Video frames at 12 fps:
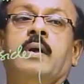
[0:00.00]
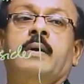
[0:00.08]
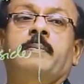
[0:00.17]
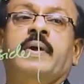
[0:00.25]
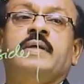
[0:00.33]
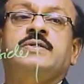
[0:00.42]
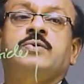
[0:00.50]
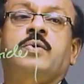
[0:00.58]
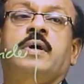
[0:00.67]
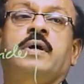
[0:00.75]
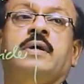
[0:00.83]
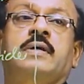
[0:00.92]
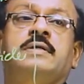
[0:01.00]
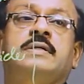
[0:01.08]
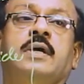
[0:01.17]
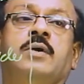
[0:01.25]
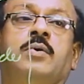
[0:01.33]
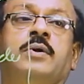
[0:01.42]
P square is
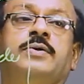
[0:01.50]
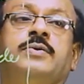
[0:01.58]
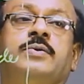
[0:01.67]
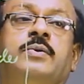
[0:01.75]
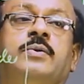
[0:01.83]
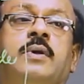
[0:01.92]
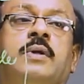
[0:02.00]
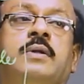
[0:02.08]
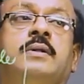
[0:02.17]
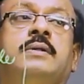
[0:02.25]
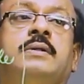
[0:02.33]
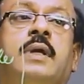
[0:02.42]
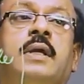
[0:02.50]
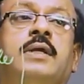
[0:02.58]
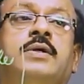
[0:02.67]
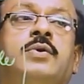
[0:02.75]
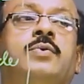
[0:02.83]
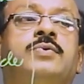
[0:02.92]
equal to
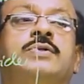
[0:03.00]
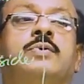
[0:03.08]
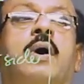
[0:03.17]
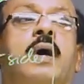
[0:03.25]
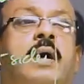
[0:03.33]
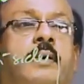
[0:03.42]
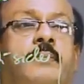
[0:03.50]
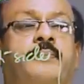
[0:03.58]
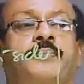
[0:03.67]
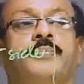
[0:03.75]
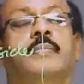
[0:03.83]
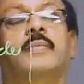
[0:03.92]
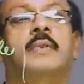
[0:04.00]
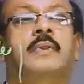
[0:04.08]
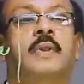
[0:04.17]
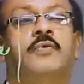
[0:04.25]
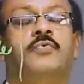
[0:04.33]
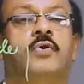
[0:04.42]
3Q square.
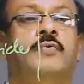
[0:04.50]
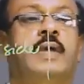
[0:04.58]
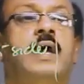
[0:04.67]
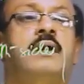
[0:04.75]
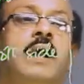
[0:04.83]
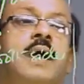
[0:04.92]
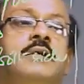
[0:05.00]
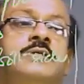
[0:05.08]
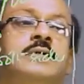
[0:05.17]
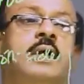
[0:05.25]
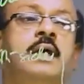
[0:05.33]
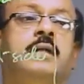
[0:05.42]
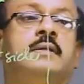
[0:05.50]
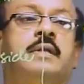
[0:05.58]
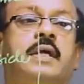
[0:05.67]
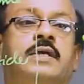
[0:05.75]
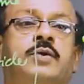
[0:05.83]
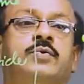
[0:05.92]
Therefore, we can write
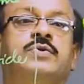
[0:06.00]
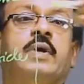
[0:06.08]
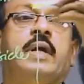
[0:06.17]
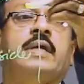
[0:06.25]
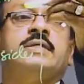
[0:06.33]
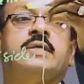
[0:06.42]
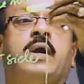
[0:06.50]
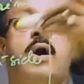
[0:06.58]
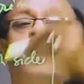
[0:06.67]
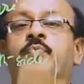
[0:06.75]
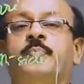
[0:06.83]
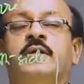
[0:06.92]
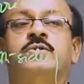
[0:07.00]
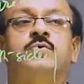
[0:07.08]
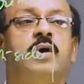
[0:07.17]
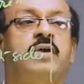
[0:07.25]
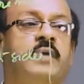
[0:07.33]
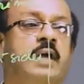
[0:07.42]
3Q square instead of P
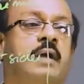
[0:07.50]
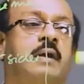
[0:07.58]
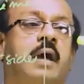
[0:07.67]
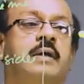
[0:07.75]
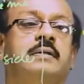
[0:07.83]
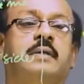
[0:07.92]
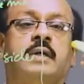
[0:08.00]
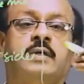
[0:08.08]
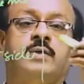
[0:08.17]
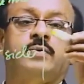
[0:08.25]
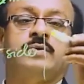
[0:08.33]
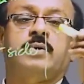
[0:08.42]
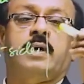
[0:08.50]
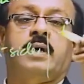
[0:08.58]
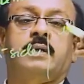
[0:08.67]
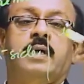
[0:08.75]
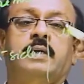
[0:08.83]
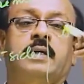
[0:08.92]
square. We can write 3Q square.
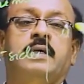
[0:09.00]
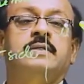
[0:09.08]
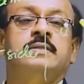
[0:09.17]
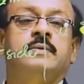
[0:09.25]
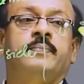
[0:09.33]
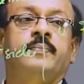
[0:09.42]
That is,